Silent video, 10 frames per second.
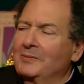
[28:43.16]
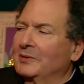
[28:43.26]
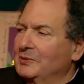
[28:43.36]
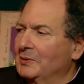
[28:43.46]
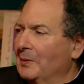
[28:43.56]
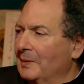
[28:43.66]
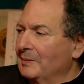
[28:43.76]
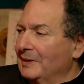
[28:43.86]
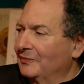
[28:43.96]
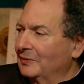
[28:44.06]

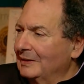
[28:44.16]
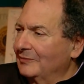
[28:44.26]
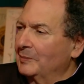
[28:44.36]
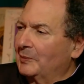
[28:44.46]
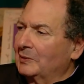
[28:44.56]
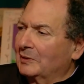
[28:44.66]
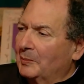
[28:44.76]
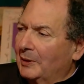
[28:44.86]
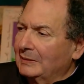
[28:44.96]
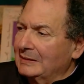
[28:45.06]
mean, even political
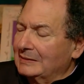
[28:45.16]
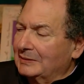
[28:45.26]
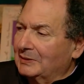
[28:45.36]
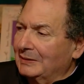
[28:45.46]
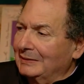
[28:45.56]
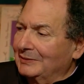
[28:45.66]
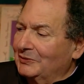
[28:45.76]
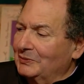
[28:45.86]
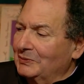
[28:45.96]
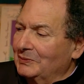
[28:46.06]
parties are trying
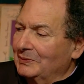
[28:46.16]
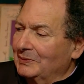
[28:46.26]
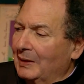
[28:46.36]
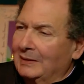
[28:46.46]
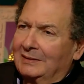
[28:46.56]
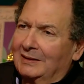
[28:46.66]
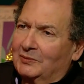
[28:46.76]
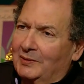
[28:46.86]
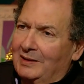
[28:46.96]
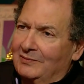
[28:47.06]
to ride that
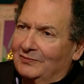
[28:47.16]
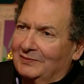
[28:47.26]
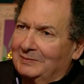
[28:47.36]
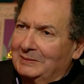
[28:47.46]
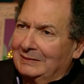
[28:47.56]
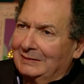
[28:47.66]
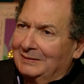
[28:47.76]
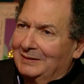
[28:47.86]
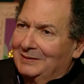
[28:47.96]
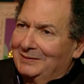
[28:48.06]
wave. I mean,
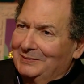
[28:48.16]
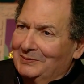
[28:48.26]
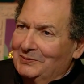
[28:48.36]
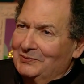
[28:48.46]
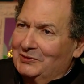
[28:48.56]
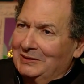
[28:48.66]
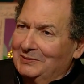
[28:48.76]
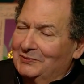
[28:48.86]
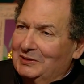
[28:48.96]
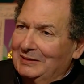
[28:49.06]

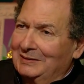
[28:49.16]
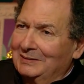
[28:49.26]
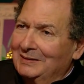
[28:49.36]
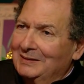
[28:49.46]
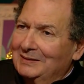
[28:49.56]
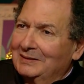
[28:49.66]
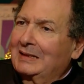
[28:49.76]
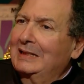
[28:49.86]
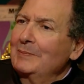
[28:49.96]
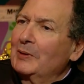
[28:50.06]
you've seen the
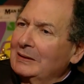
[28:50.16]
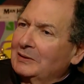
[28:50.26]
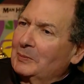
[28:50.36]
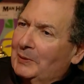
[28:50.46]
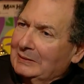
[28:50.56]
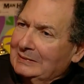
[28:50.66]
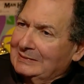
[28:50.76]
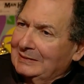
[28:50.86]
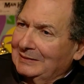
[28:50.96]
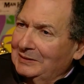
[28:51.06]
key political parties
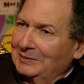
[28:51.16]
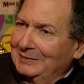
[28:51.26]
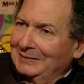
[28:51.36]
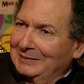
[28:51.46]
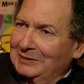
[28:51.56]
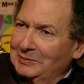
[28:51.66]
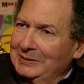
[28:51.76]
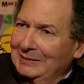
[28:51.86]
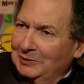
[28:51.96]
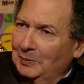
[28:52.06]
that are
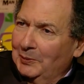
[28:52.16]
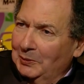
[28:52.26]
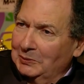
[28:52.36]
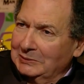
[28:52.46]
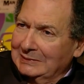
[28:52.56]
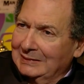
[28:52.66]
being opposed,